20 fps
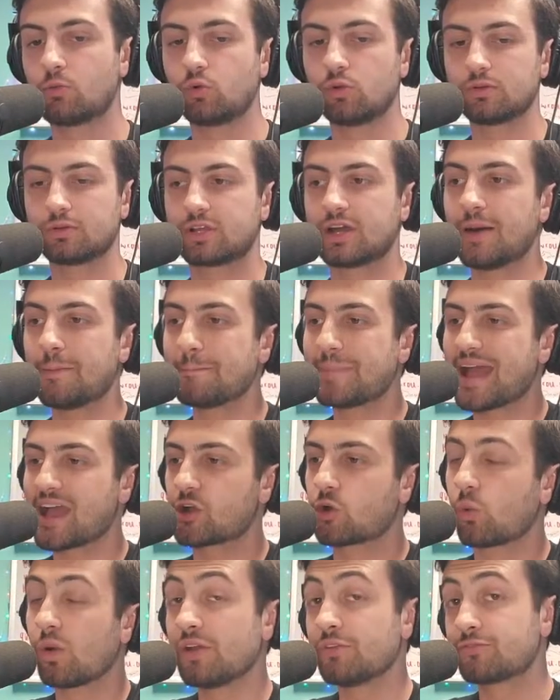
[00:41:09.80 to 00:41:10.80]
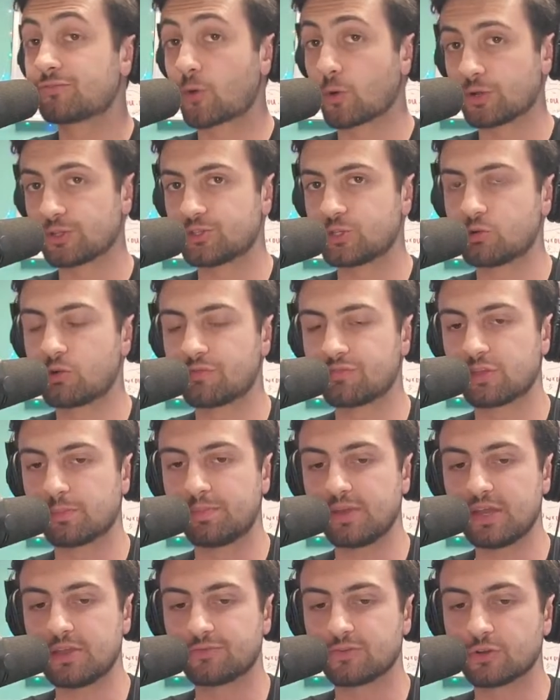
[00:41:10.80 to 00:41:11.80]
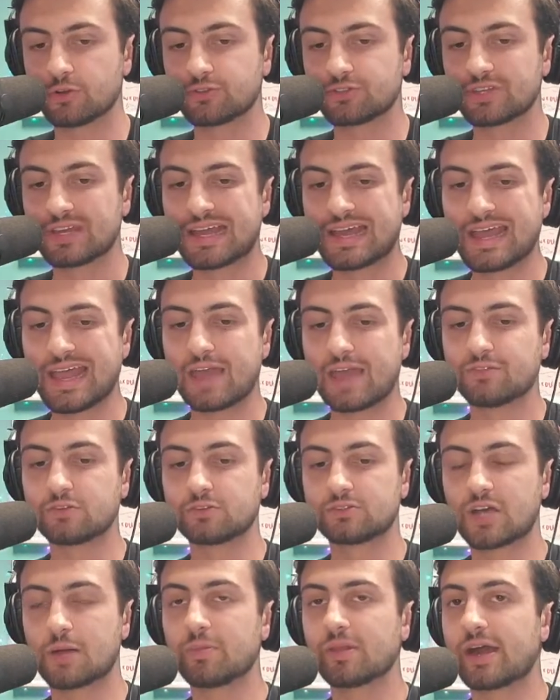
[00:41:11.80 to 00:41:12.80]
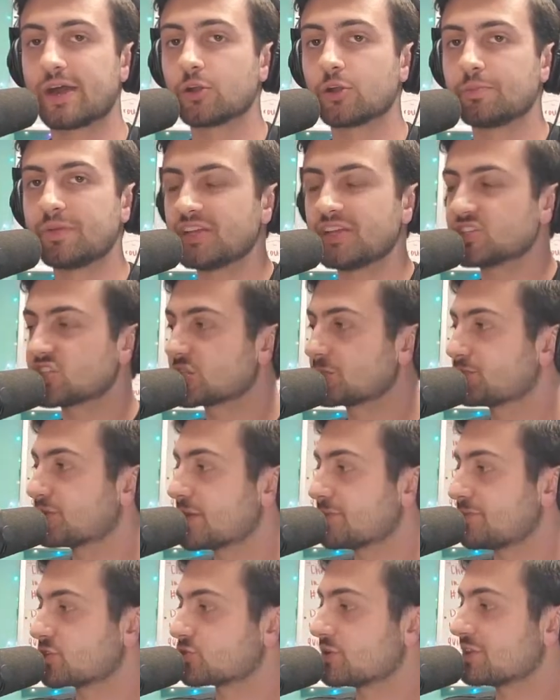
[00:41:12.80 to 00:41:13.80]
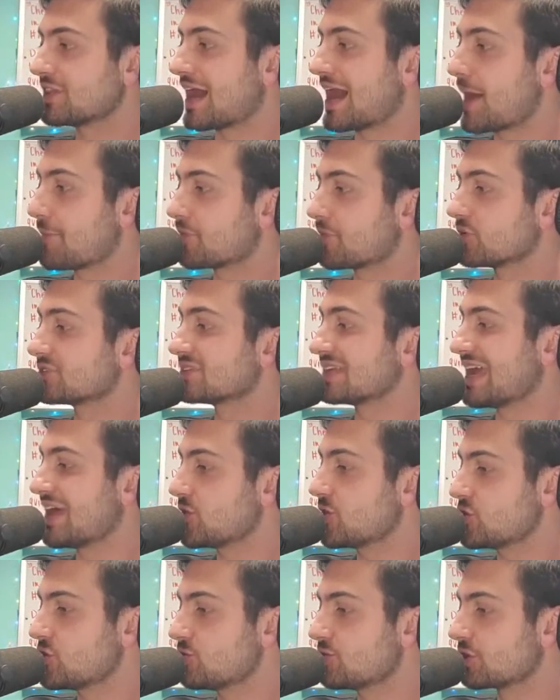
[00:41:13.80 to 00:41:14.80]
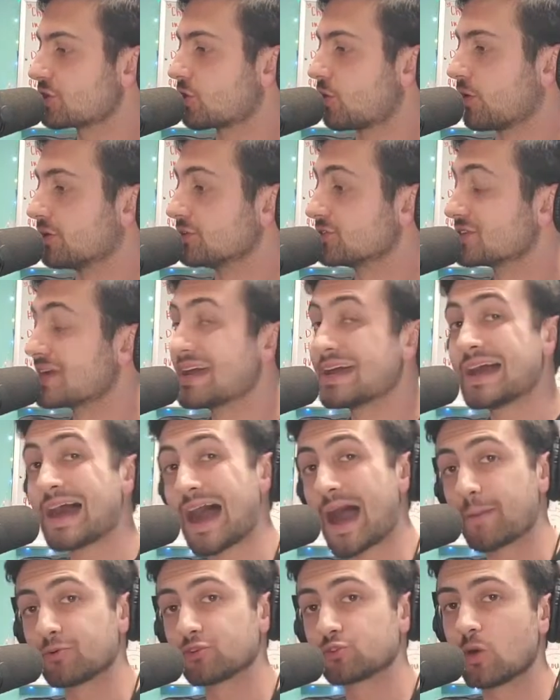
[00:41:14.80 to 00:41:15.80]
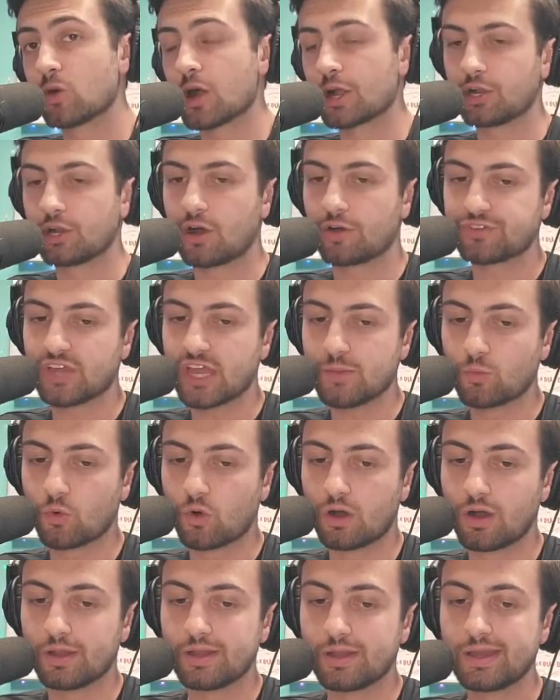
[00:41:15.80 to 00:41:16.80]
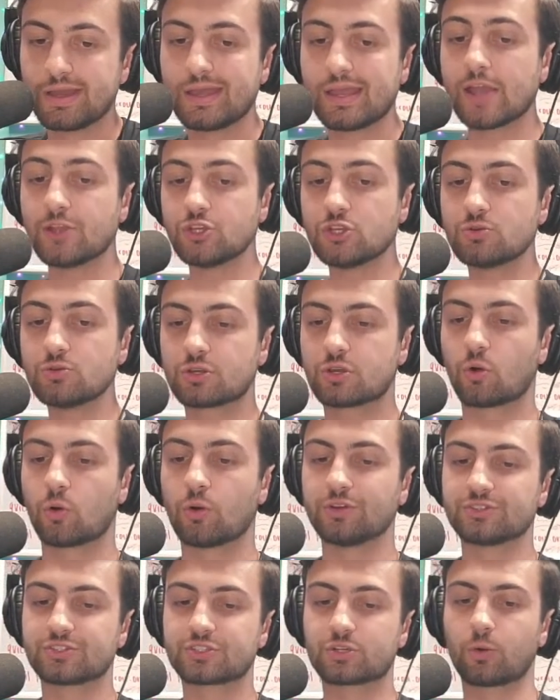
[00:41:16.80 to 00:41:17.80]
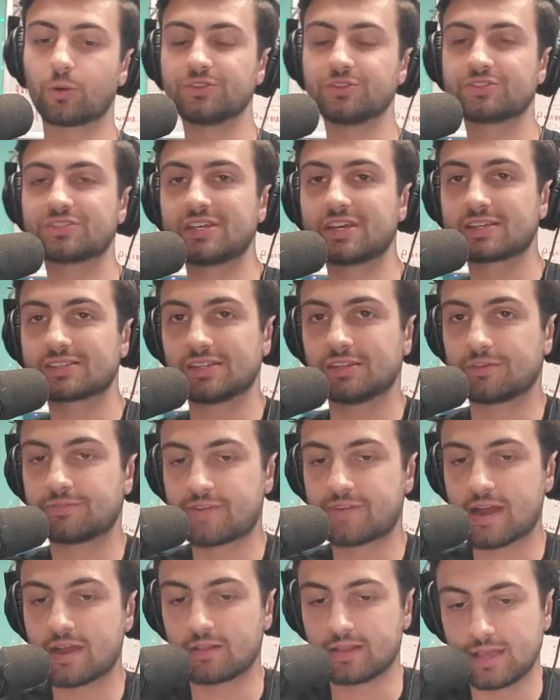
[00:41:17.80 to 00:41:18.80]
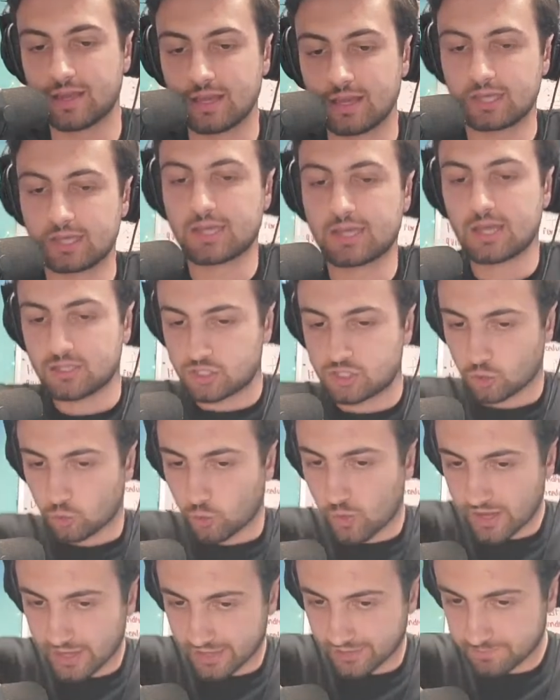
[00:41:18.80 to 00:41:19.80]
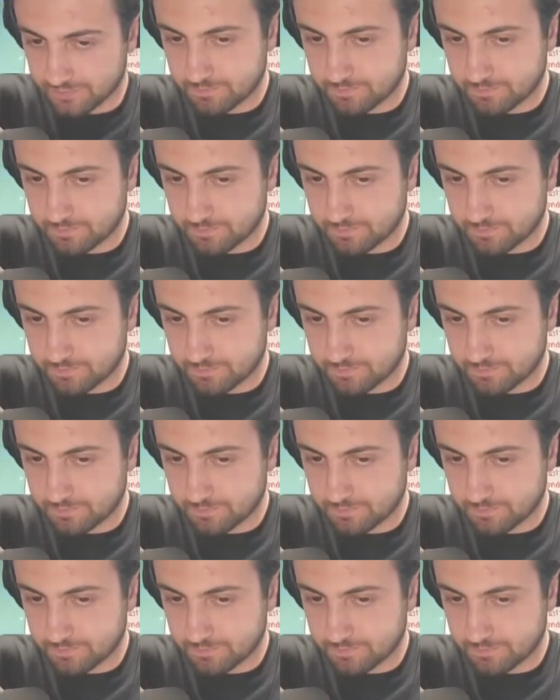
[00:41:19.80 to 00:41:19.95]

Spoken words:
comeback win 4-2 over the Beavers, and the doubleheader being split between the Hoppers and the Unicorns. Hoppers walking off Game 1, and Unicorns scoring 6 in the final inning to win it.